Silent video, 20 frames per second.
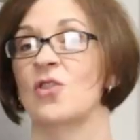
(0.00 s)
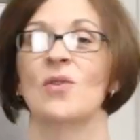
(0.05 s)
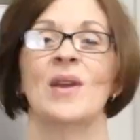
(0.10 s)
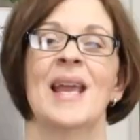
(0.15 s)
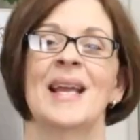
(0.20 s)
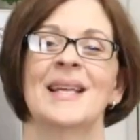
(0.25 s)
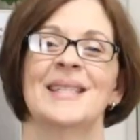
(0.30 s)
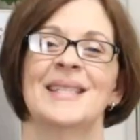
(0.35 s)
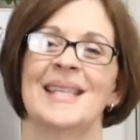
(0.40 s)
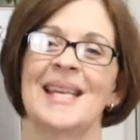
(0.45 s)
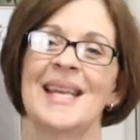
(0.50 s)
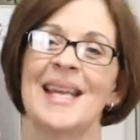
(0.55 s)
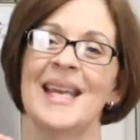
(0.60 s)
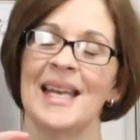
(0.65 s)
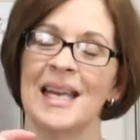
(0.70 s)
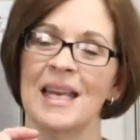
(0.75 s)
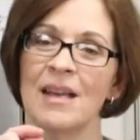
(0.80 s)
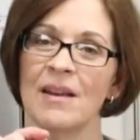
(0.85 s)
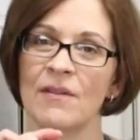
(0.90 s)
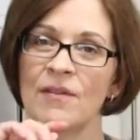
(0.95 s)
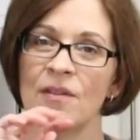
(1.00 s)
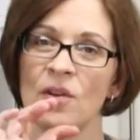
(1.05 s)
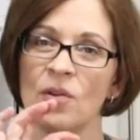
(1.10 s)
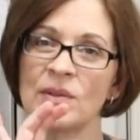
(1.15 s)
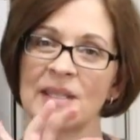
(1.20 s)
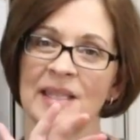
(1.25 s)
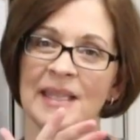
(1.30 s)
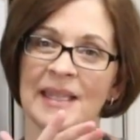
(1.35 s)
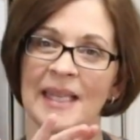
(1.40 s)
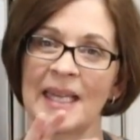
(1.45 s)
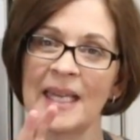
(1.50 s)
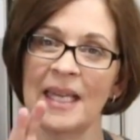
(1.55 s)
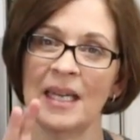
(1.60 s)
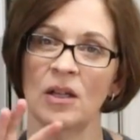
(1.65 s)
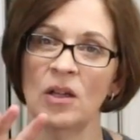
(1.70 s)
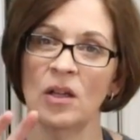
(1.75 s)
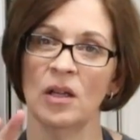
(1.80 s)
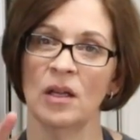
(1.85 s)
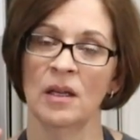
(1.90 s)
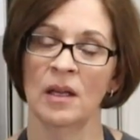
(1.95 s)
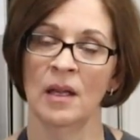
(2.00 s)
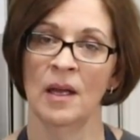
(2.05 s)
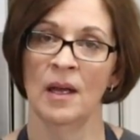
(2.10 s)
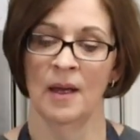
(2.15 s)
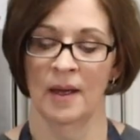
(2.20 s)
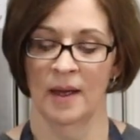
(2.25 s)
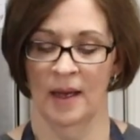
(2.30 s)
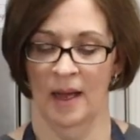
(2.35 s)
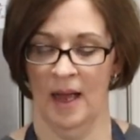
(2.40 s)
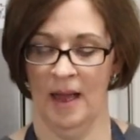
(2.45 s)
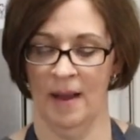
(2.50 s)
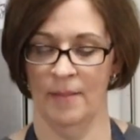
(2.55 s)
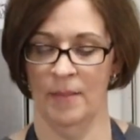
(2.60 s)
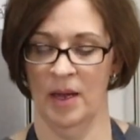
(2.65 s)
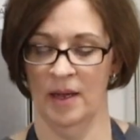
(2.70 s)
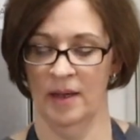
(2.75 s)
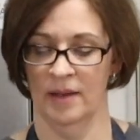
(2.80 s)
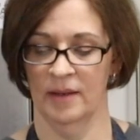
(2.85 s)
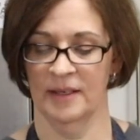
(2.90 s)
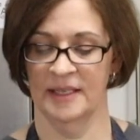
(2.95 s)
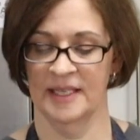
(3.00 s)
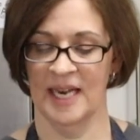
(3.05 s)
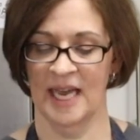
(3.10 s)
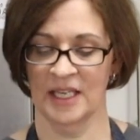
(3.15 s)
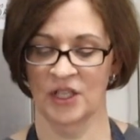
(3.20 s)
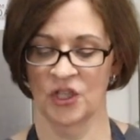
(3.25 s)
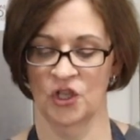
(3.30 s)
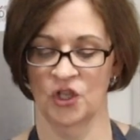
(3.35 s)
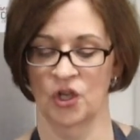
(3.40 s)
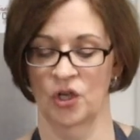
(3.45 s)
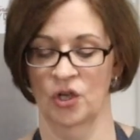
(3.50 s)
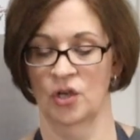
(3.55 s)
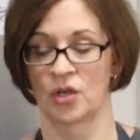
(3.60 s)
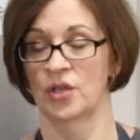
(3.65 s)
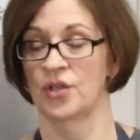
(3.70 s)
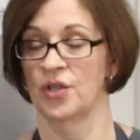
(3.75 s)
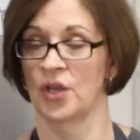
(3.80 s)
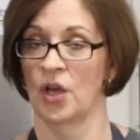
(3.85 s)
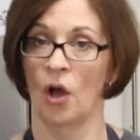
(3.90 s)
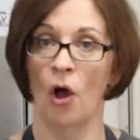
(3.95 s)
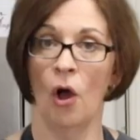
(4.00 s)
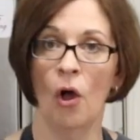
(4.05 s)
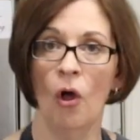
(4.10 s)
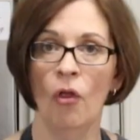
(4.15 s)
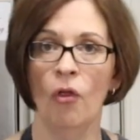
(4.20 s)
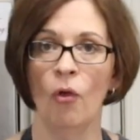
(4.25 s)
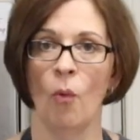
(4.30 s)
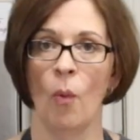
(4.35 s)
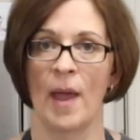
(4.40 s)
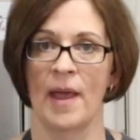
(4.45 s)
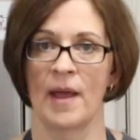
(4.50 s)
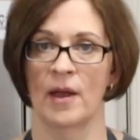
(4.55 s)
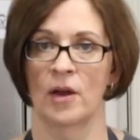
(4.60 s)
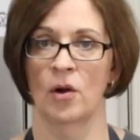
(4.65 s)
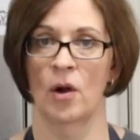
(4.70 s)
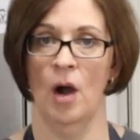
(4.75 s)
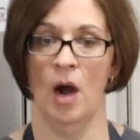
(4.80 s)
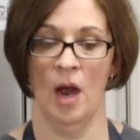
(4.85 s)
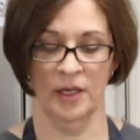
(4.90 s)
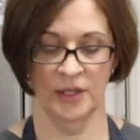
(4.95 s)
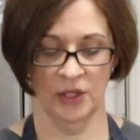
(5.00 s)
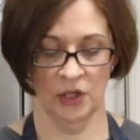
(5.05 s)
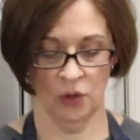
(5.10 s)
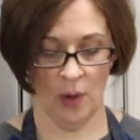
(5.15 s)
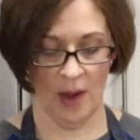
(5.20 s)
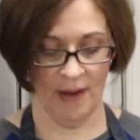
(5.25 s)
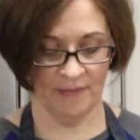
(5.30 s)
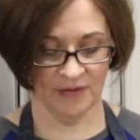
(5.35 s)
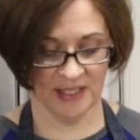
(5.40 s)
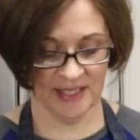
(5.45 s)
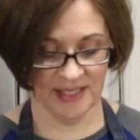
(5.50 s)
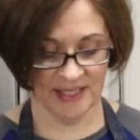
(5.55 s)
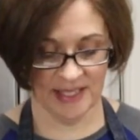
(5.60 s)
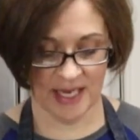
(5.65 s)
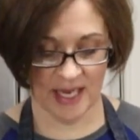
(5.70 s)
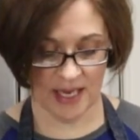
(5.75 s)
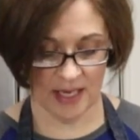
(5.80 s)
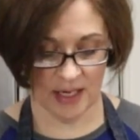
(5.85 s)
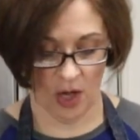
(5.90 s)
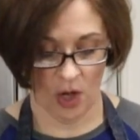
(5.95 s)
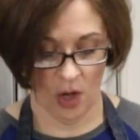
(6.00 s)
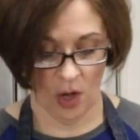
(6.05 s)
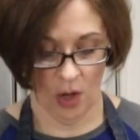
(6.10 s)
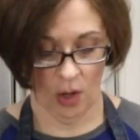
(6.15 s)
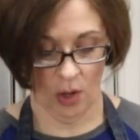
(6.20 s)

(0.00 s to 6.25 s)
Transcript: and you can't see any of those little um, textures all the way across. You have to see it